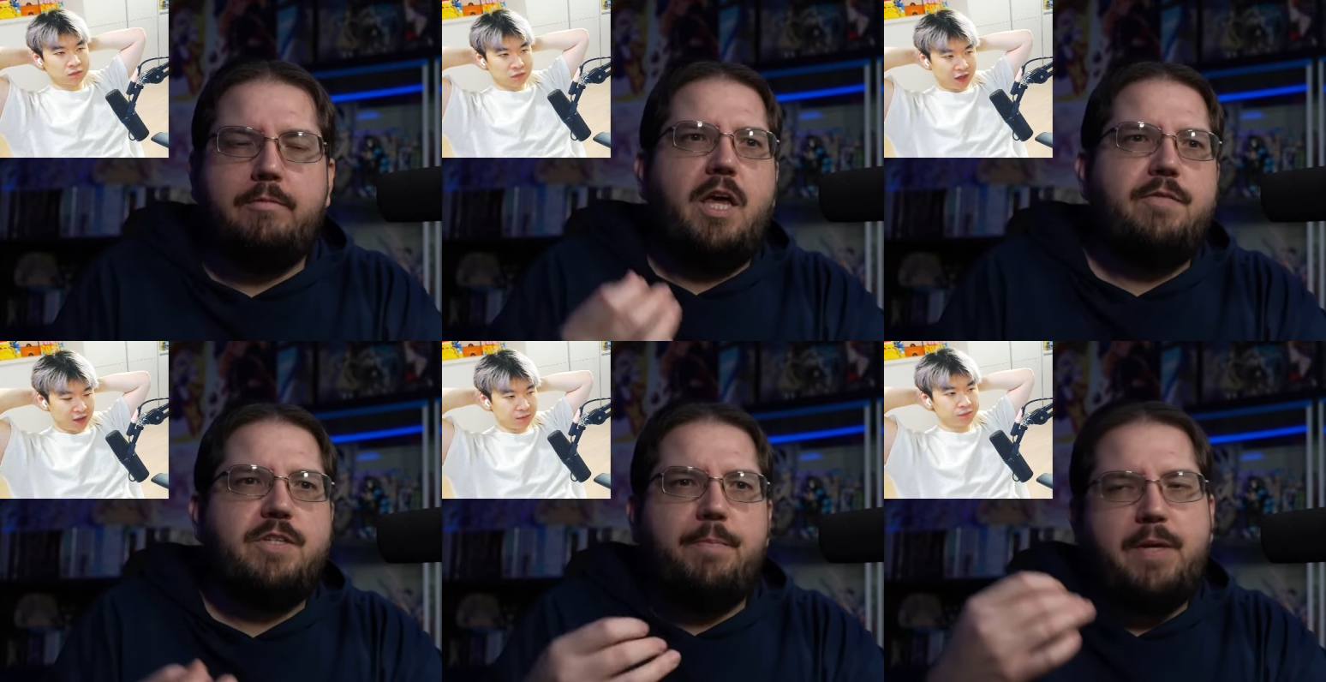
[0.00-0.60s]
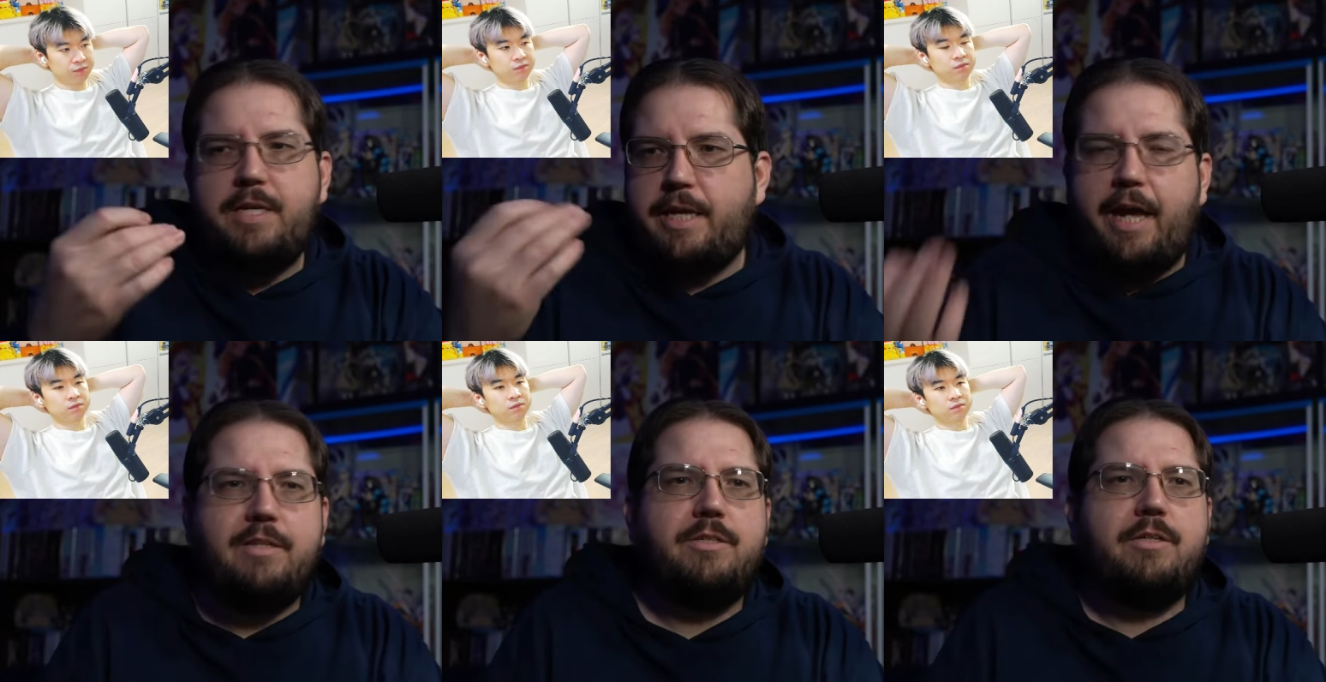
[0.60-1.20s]
Speaker 1: And yep. if something is
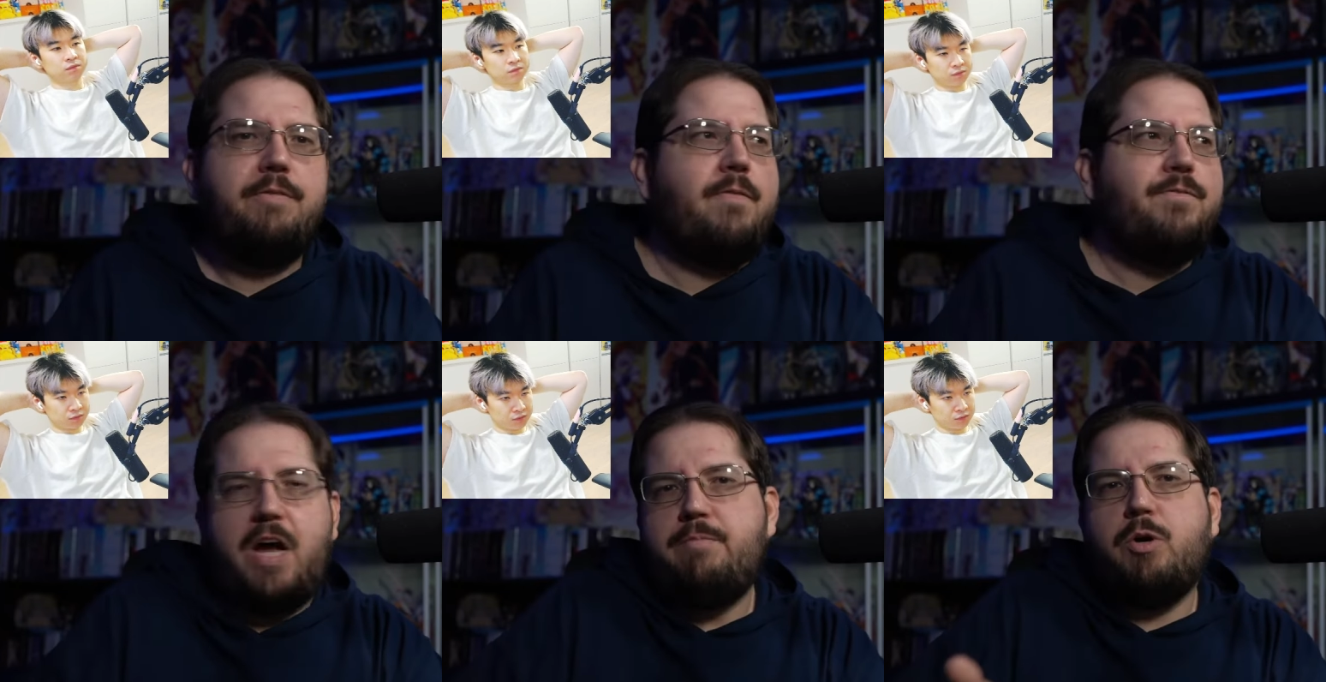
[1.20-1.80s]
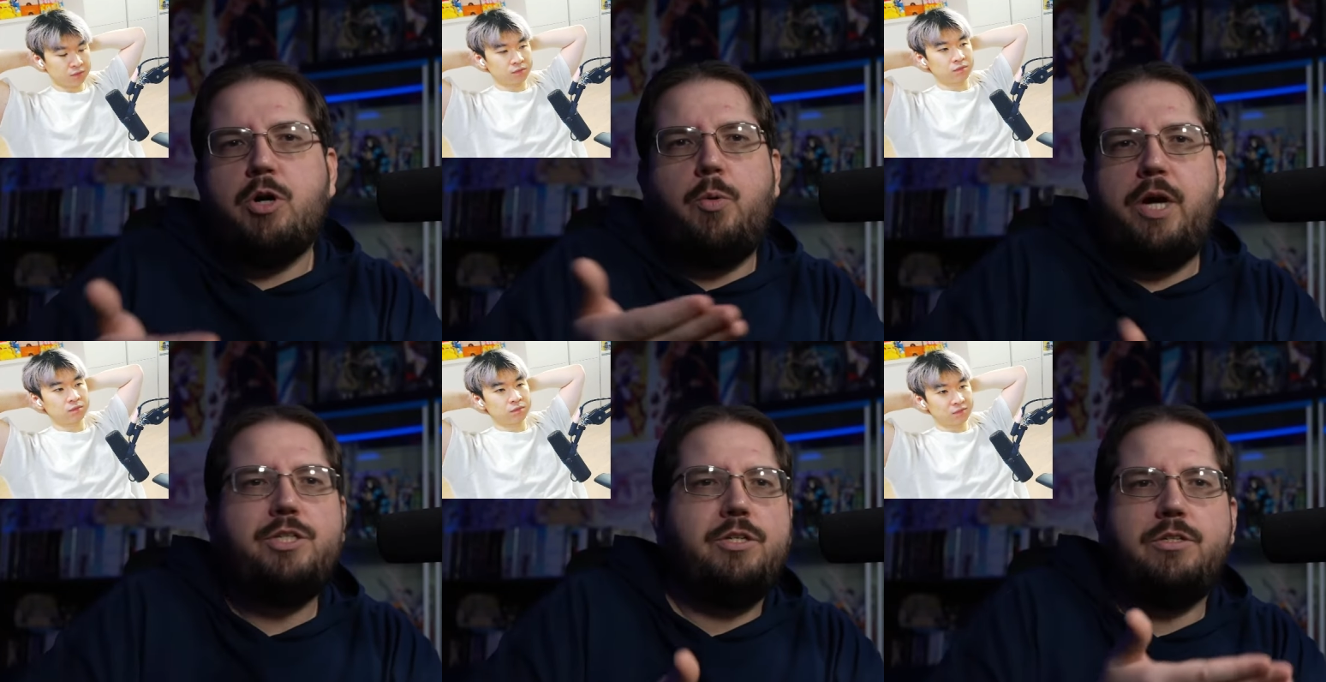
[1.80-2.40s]
answered, five more
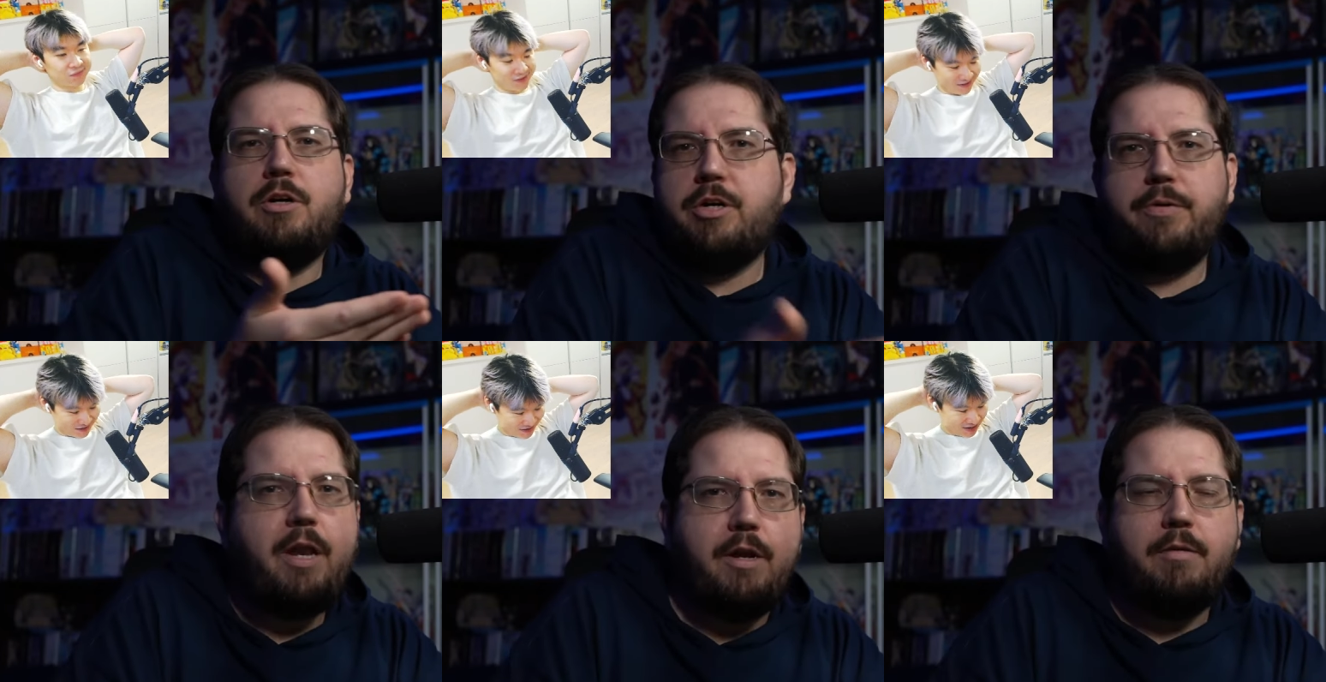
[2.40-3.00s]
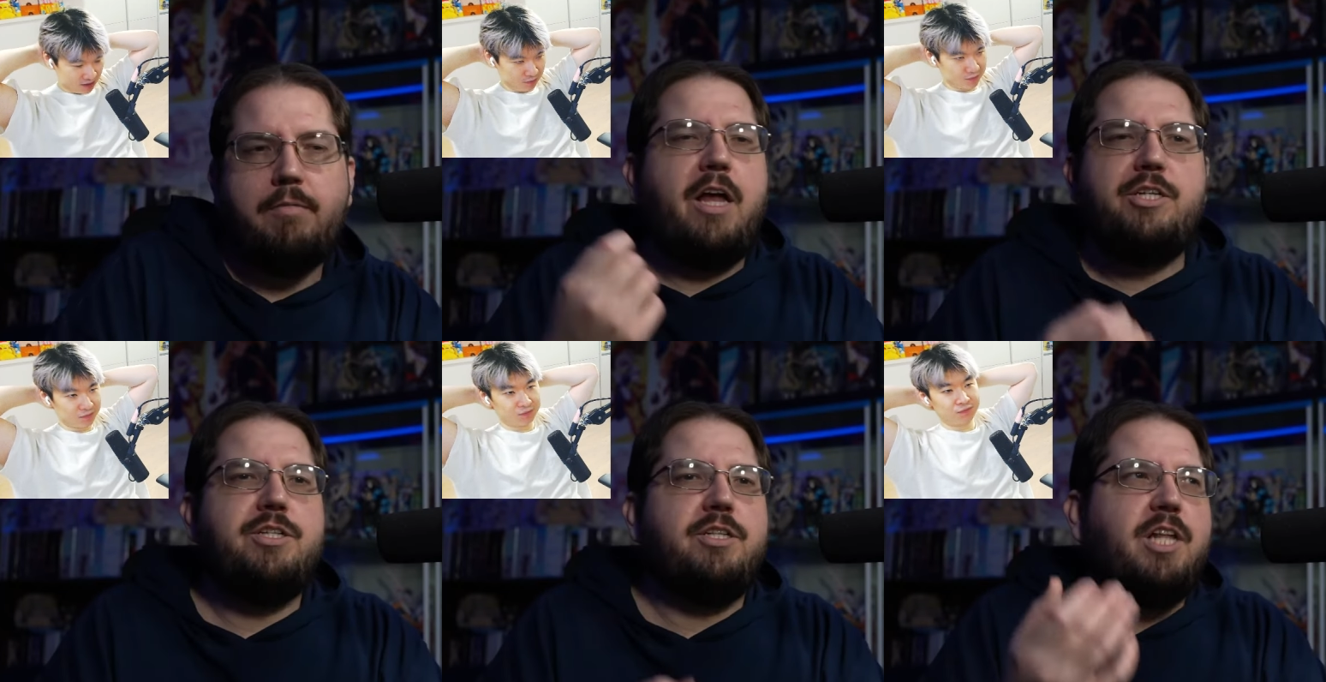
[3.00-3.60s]
questions are created. Yep. I
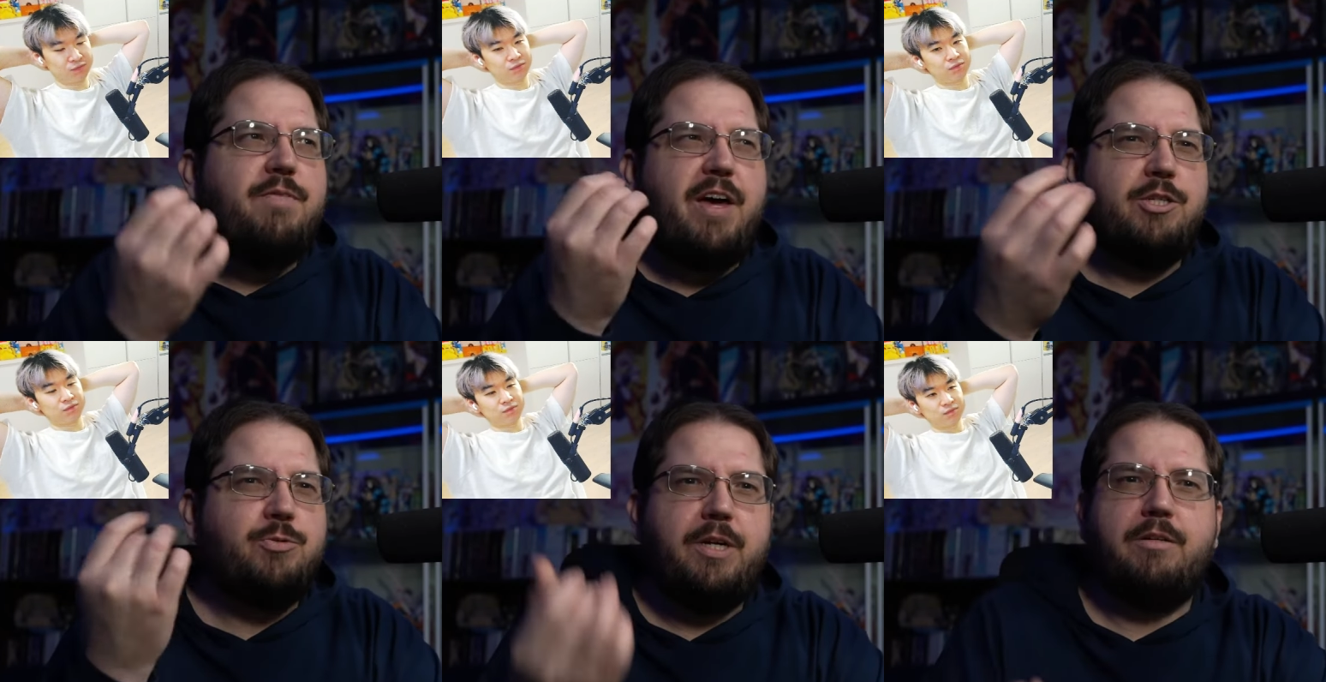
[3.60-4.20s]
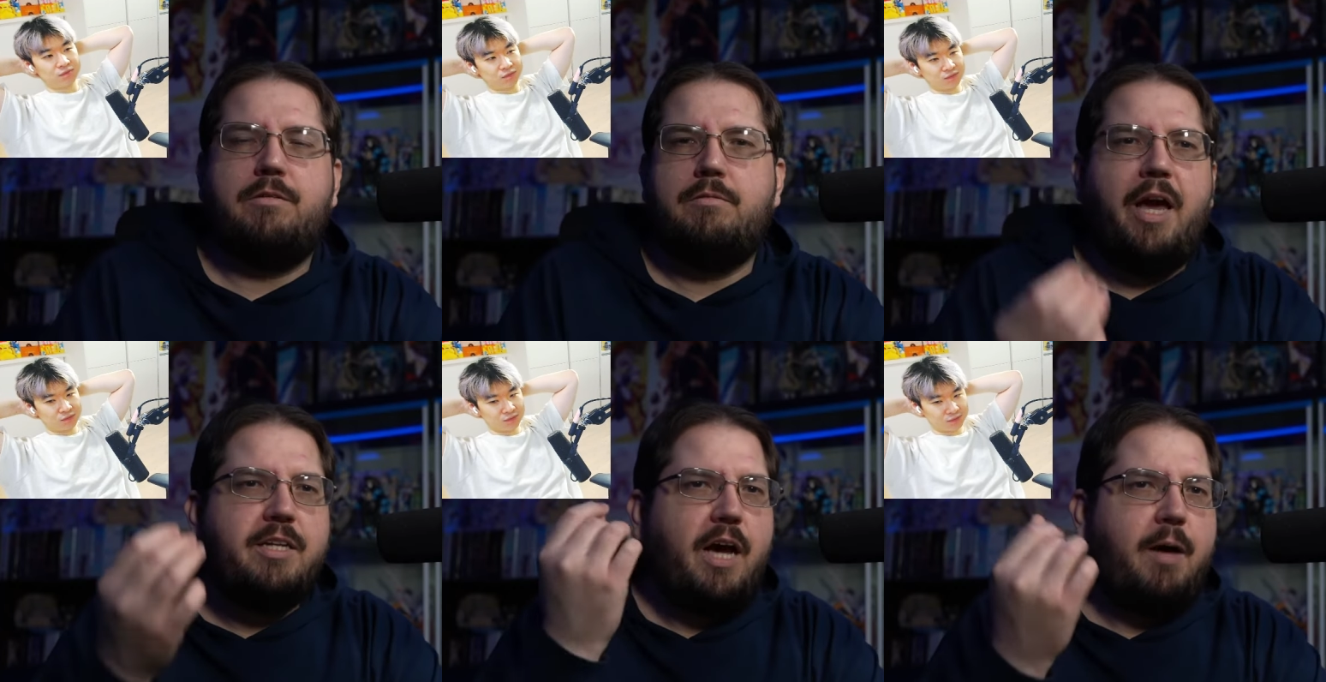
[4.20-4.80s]
just love that trickle.
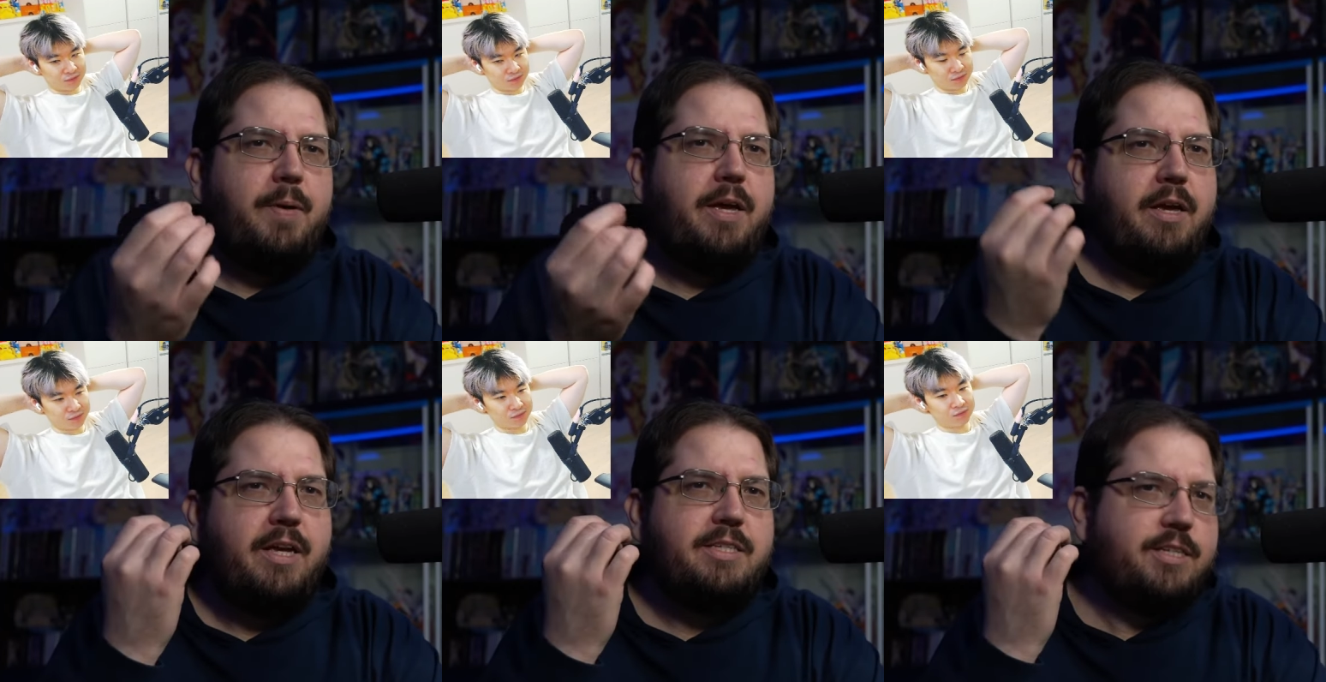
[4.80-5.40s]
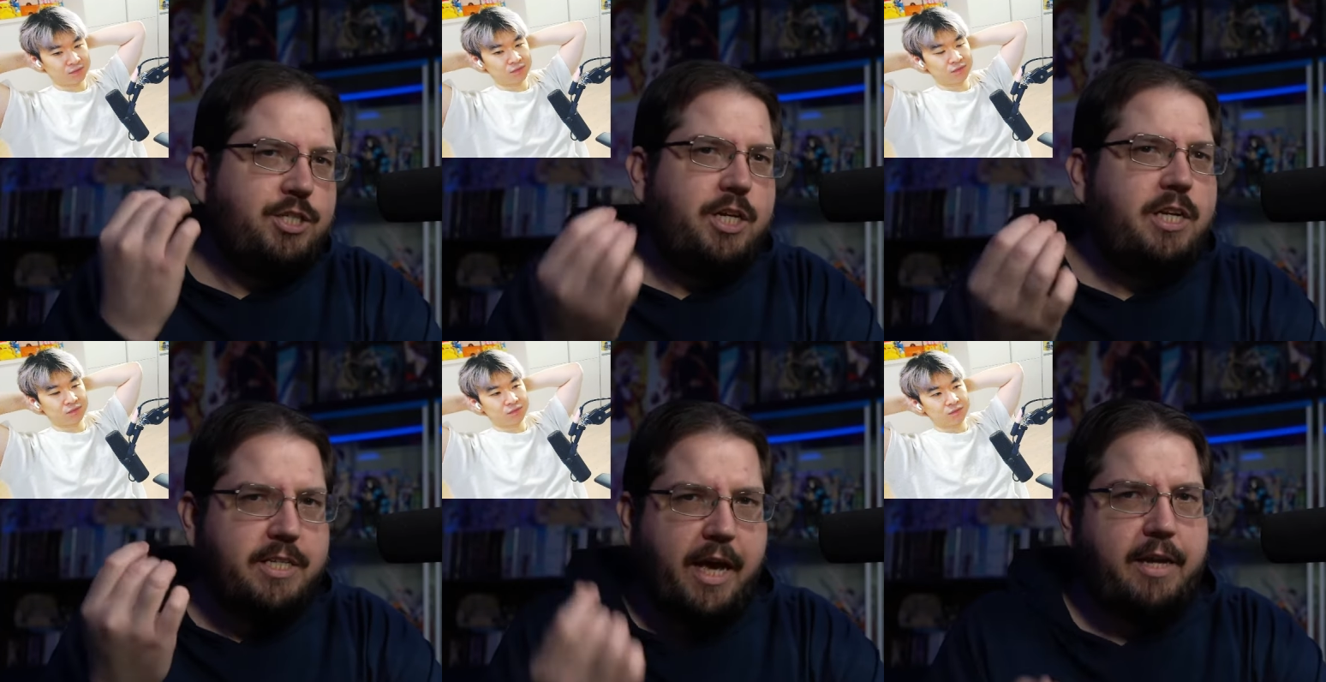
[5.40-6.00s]
And Tappei is a
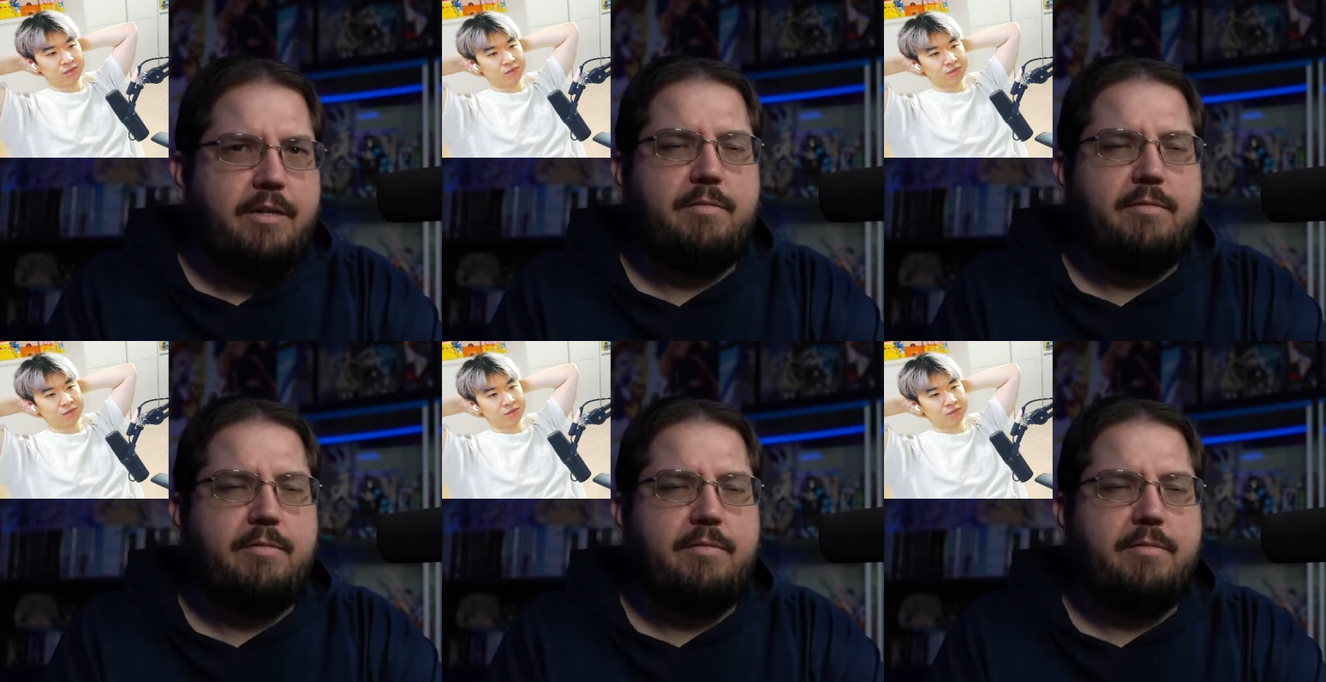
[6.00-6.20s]
genius at it.